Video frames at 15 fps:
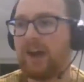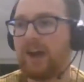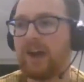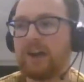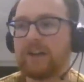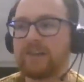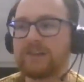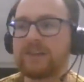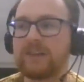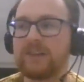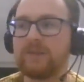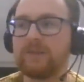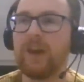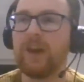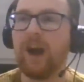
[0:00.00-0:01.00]
And
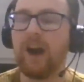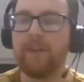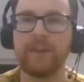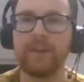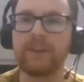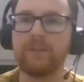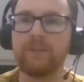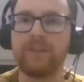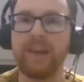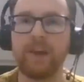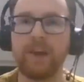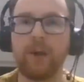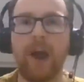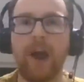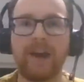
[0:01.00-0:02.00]
I think if
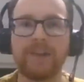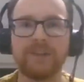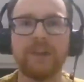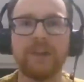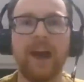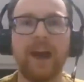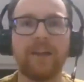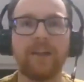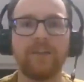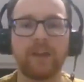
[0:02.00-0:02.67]
Leno hadn't had